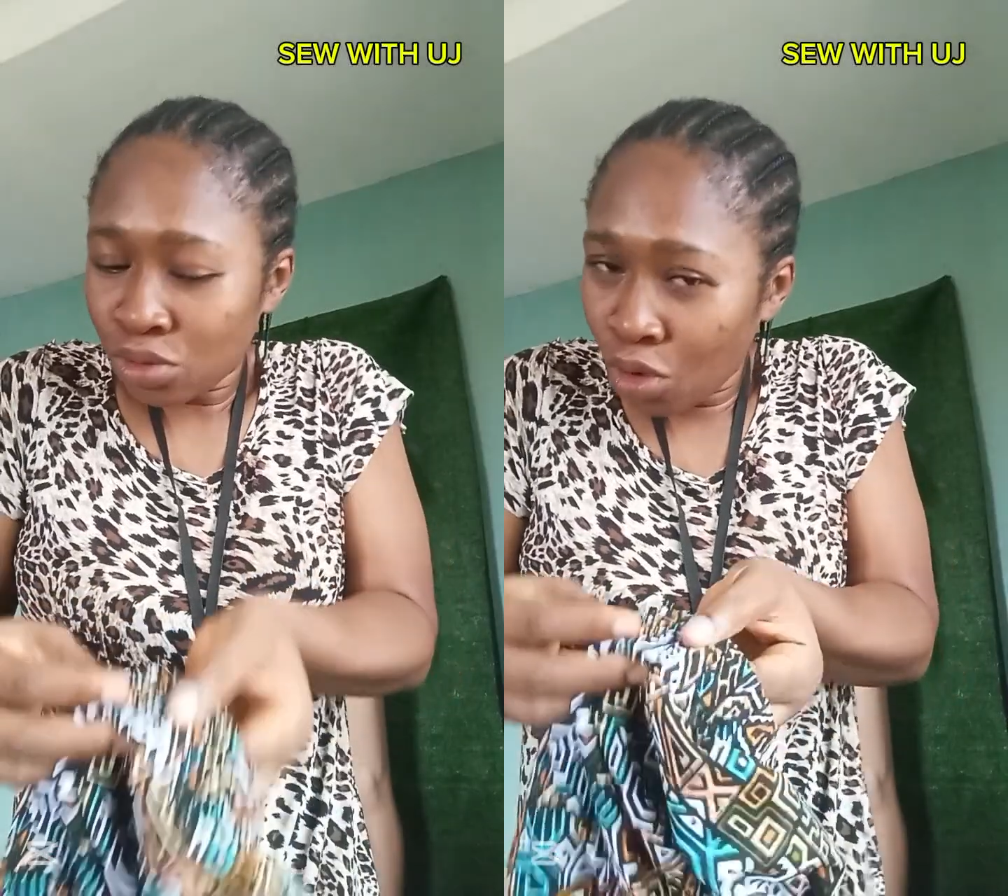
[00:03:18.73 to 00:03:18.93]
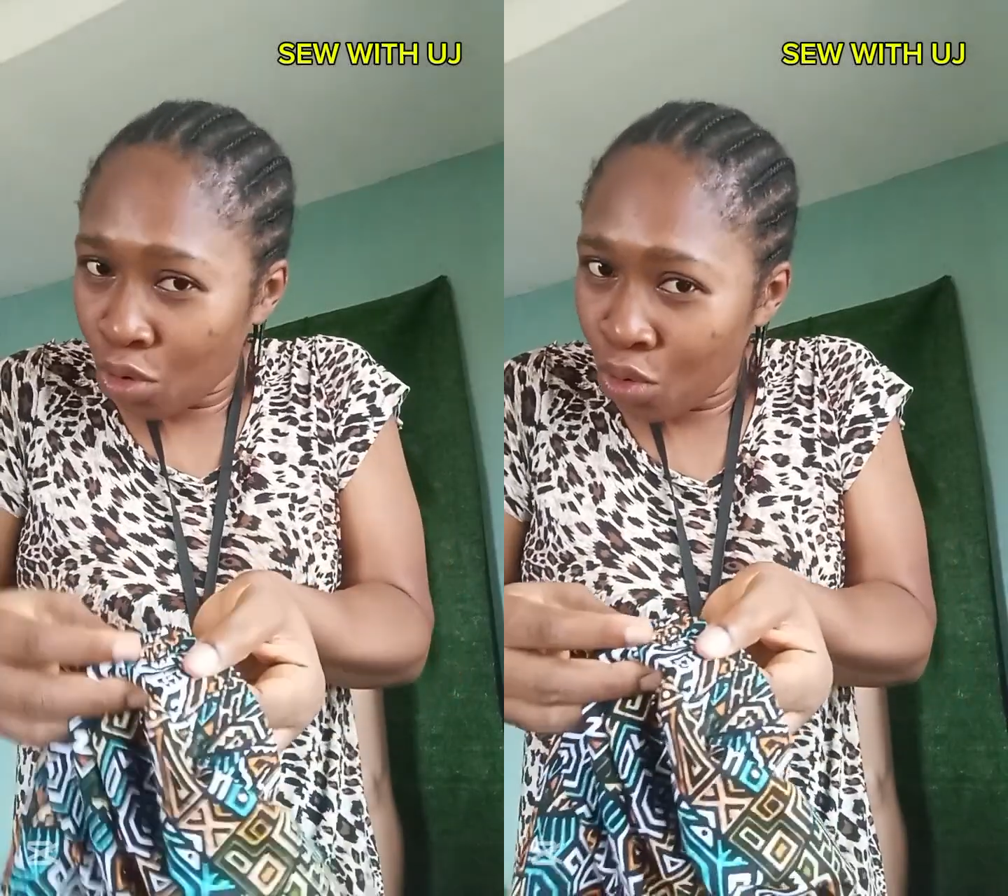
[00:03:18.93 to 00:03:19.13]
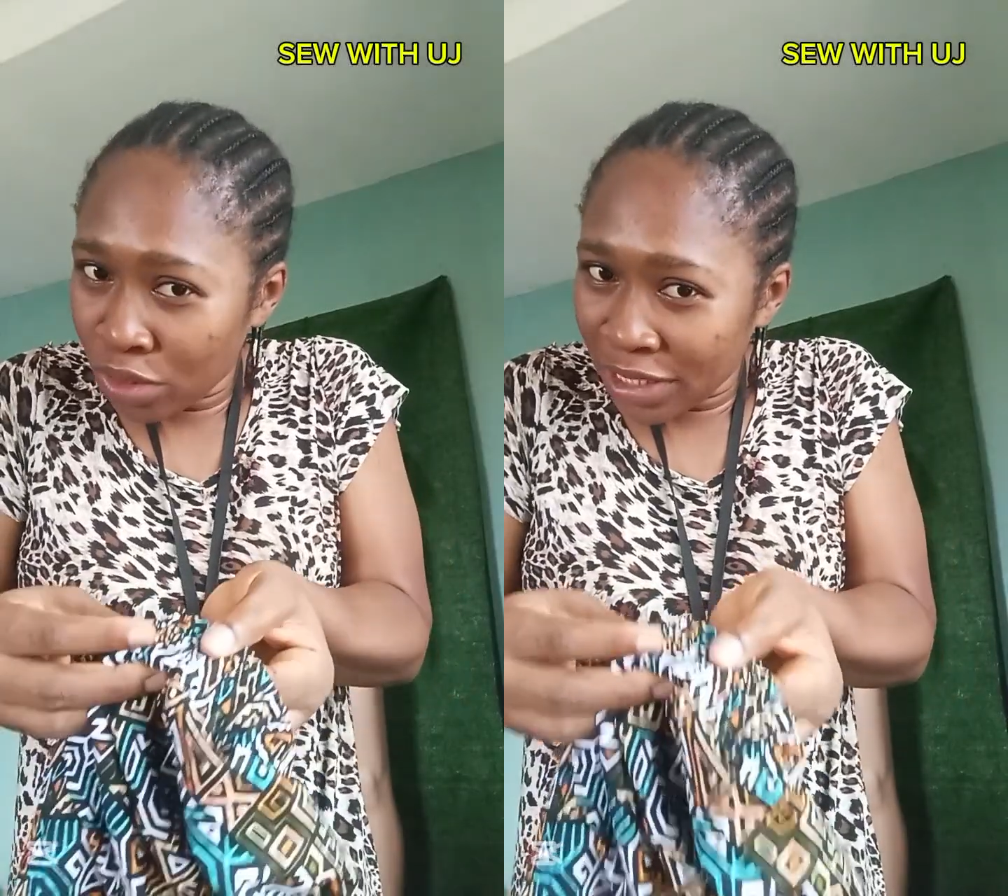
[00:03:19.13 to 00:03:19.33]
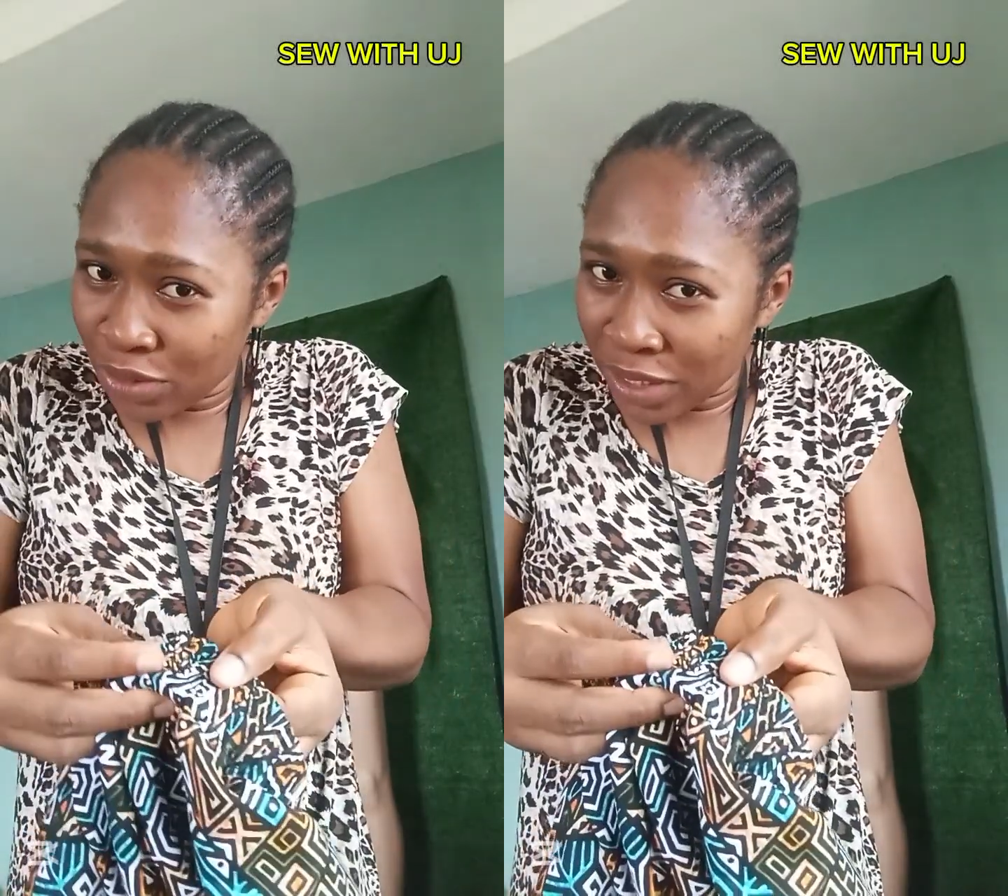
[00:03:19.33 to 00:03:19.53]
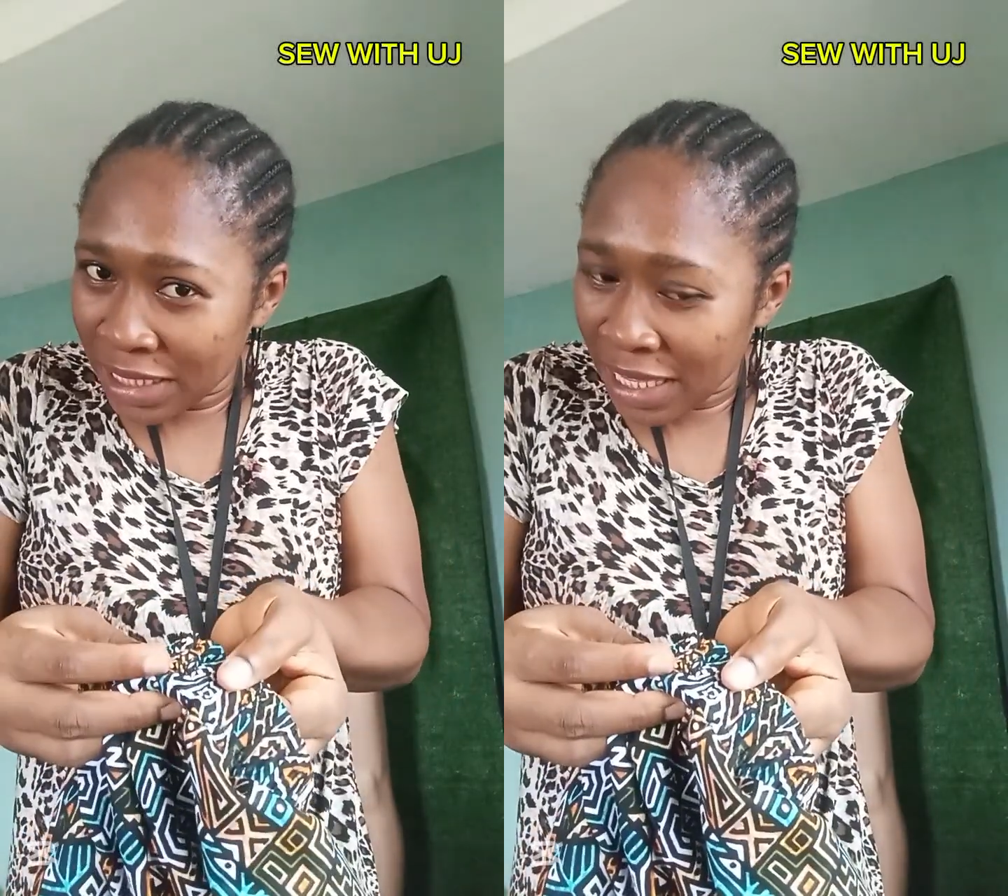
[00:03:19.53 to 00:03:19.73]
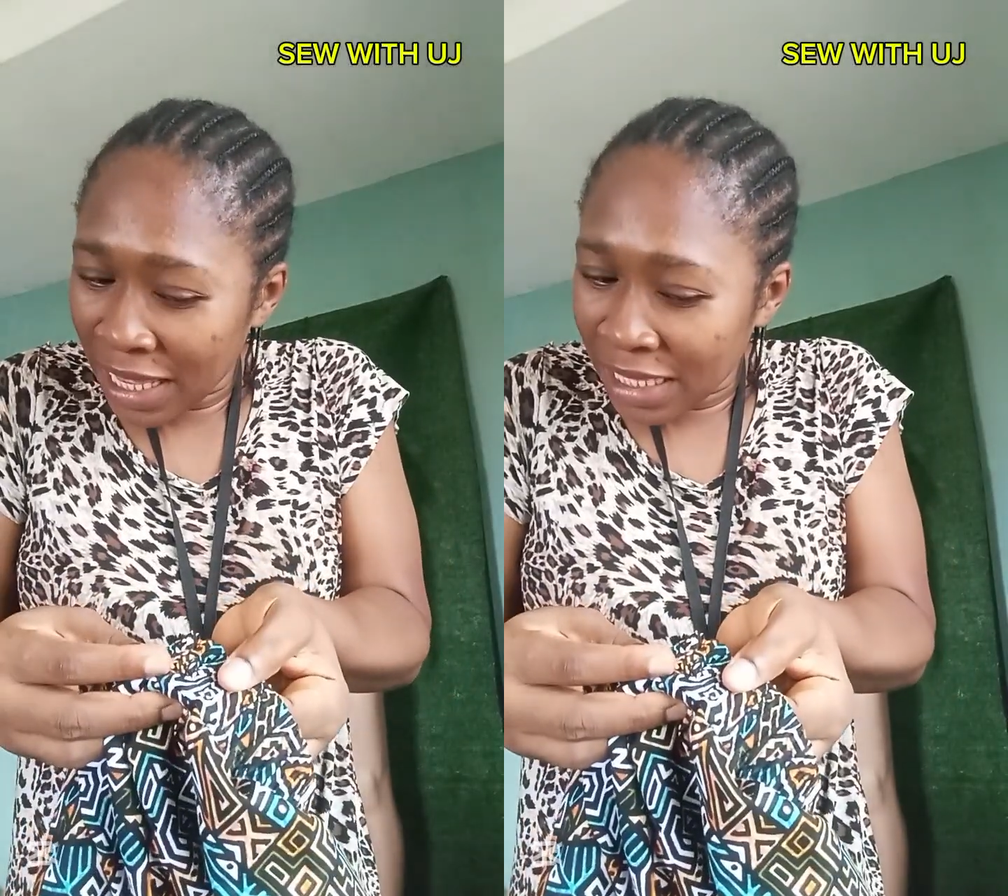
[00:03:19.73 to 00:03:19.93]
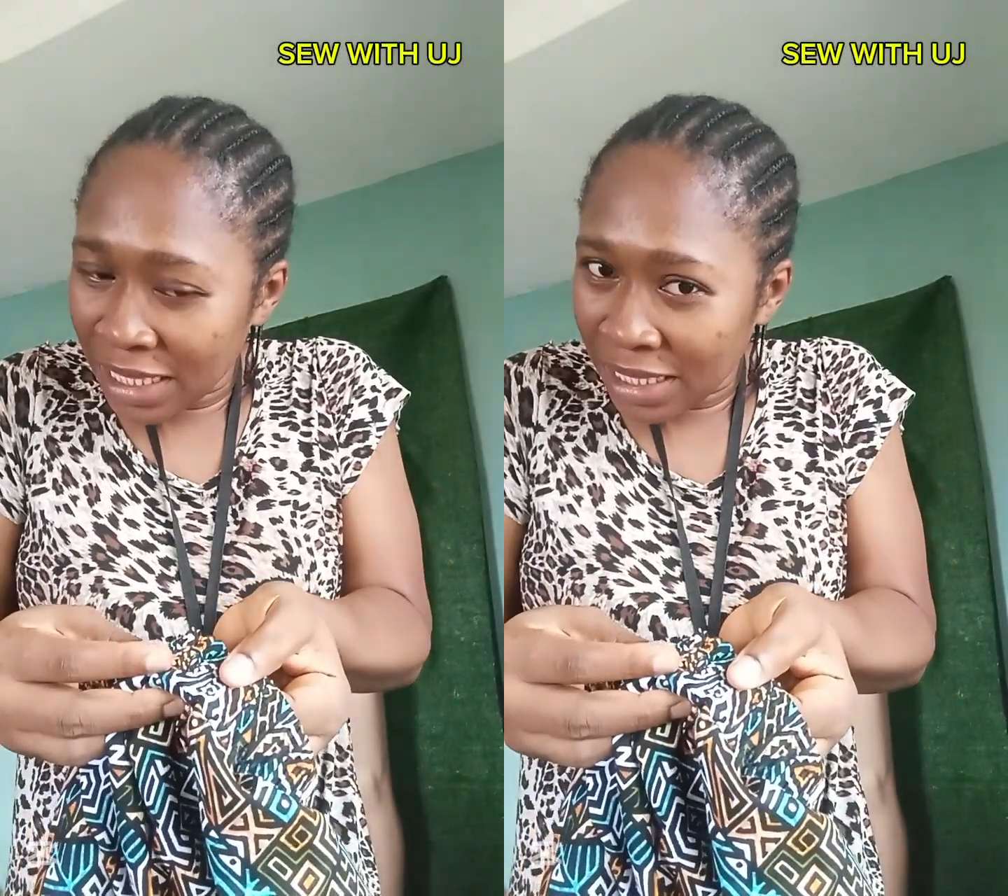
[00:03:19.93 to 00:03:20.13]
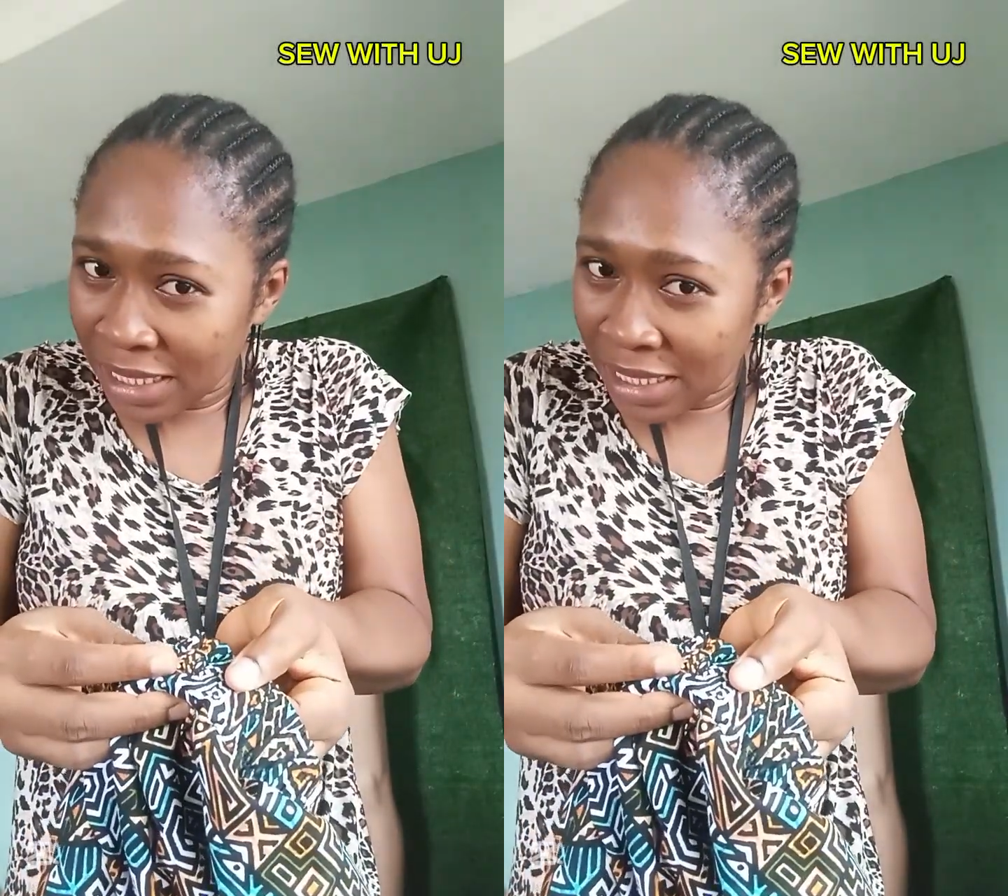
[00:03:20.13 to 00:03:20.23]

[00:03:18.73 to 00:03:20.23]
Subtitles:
Don't hold it on the head.